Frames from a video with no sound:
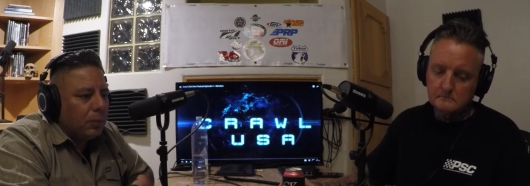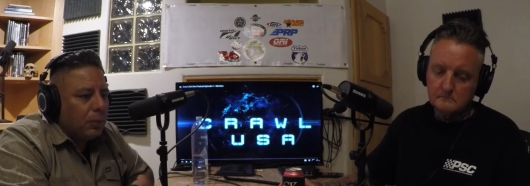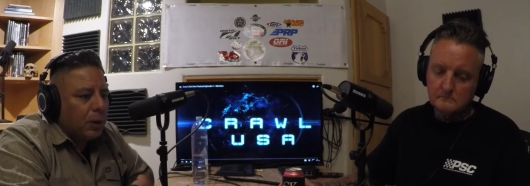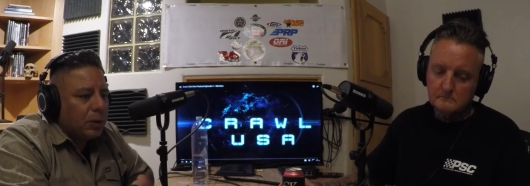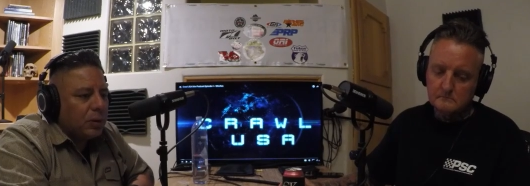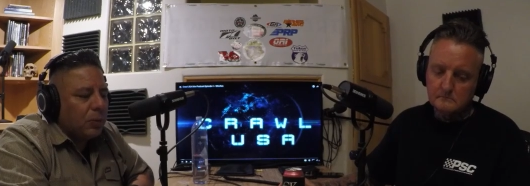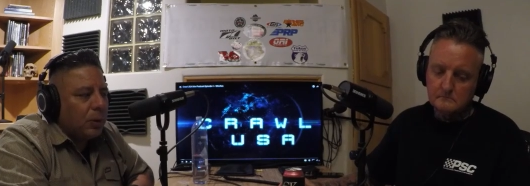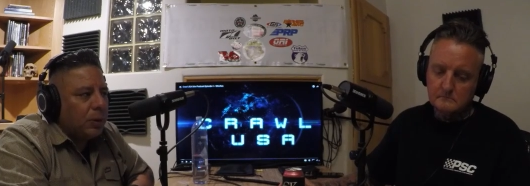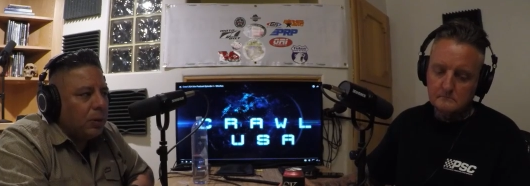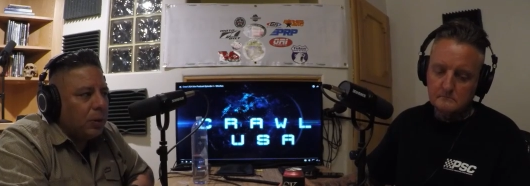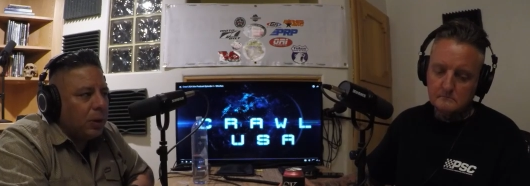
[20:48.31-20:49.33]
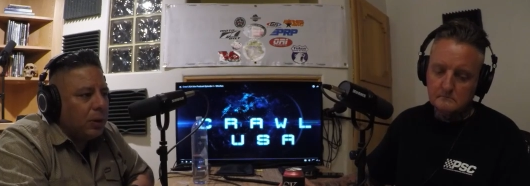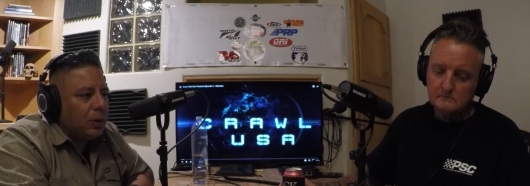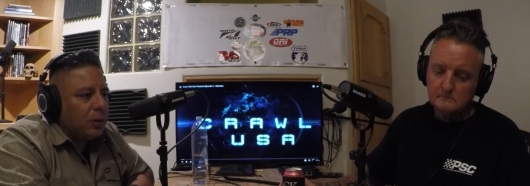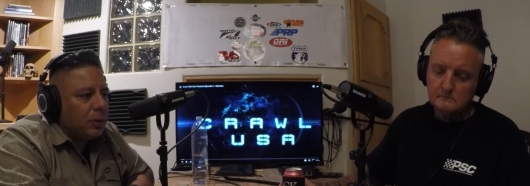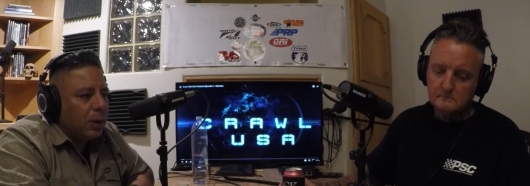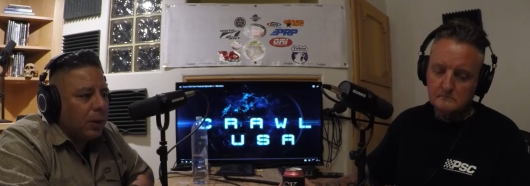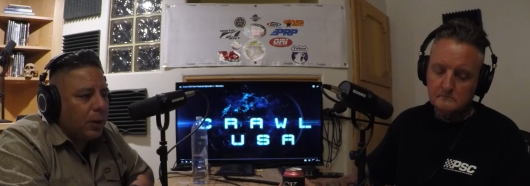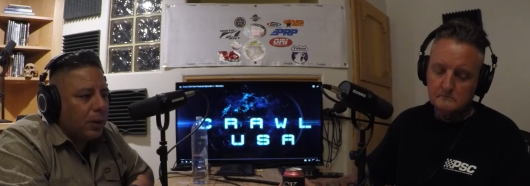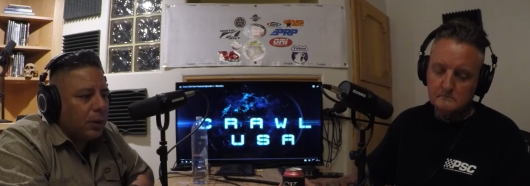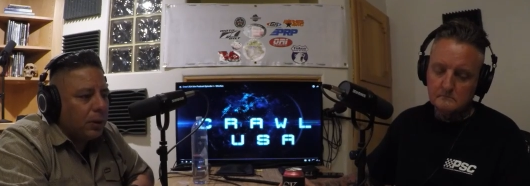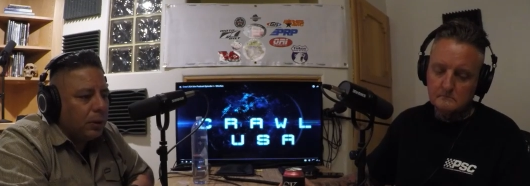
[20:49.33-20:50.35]
Speaker 1: that's the one to look into, I
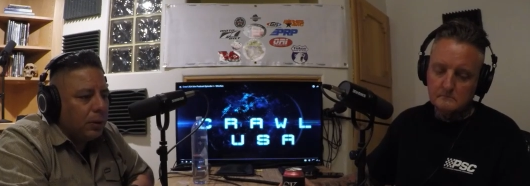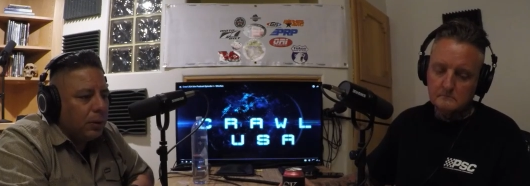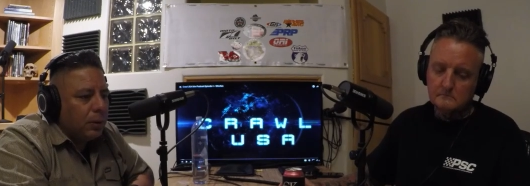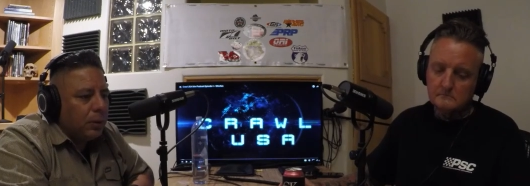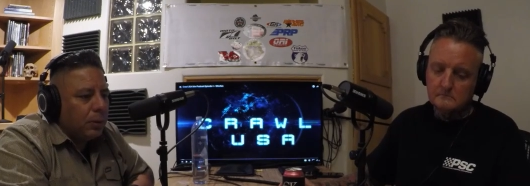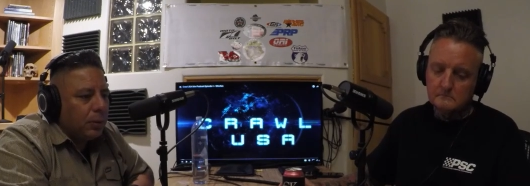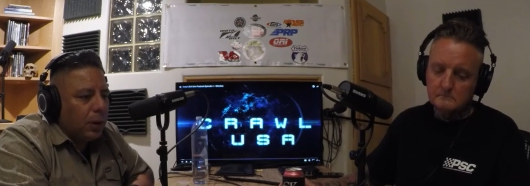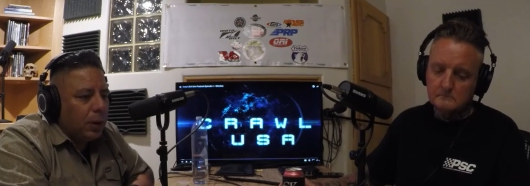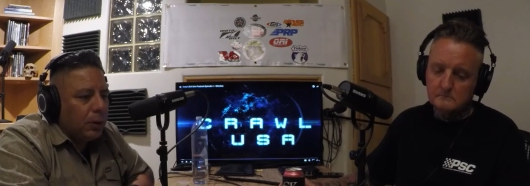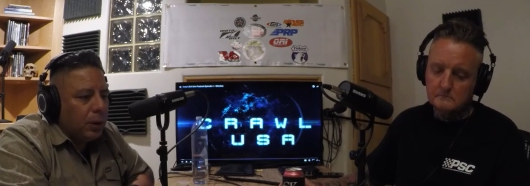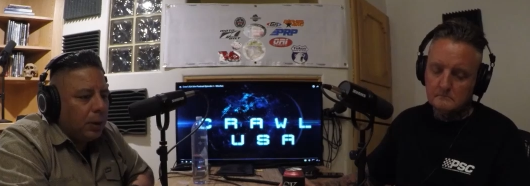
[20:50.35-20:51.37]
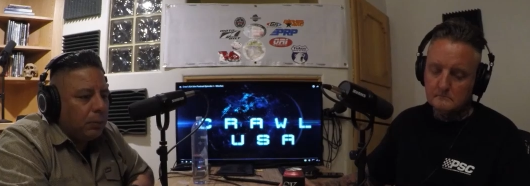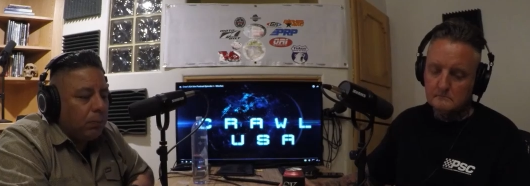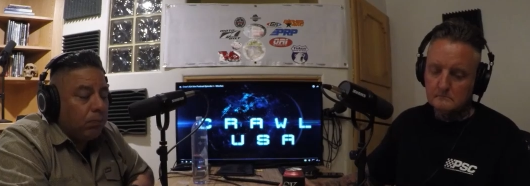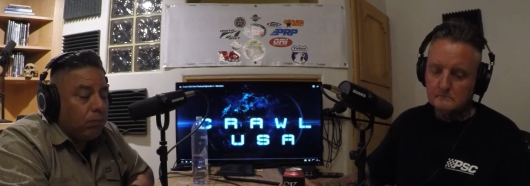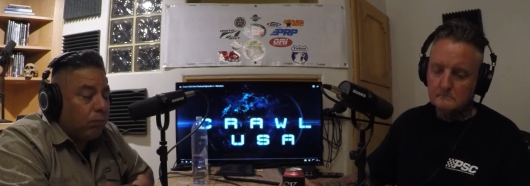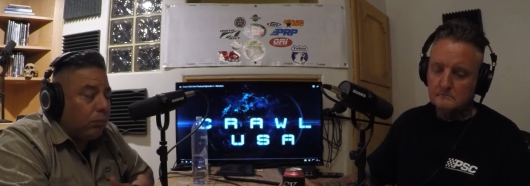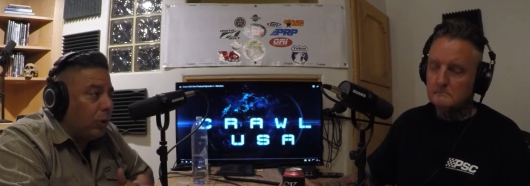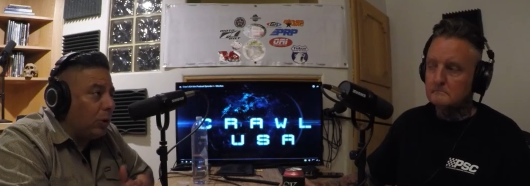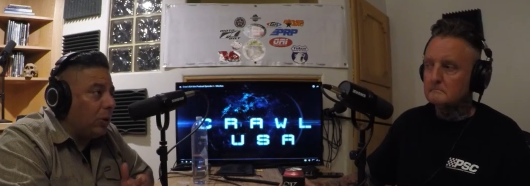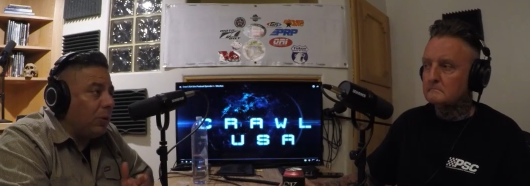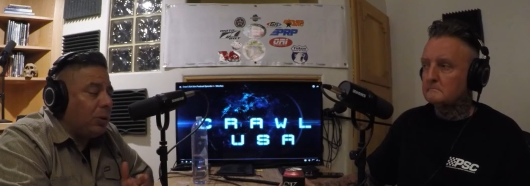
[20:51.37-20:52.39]
think. Right? And
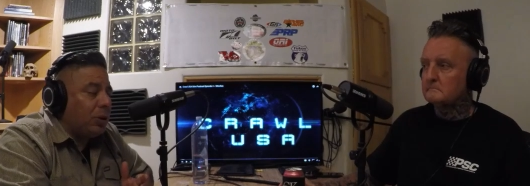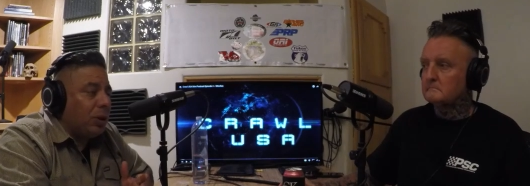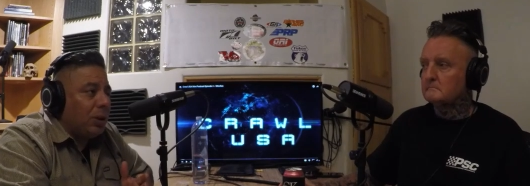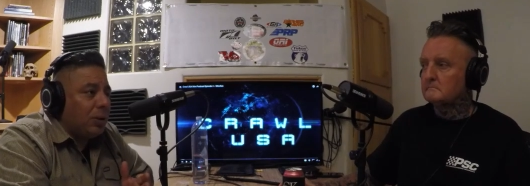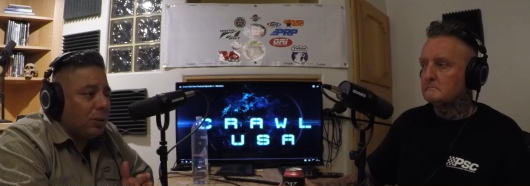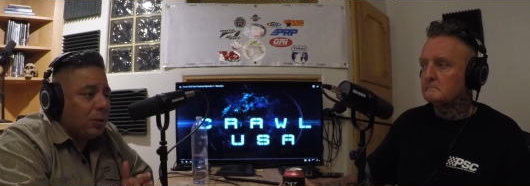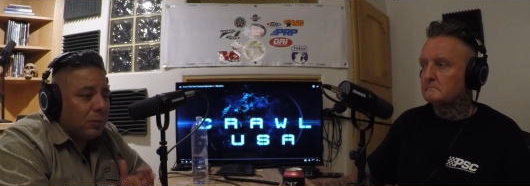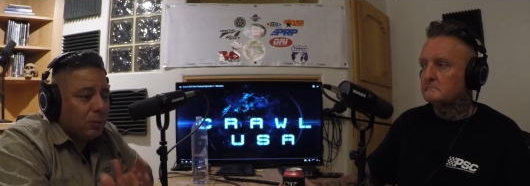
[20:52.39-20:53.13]
look, you can change.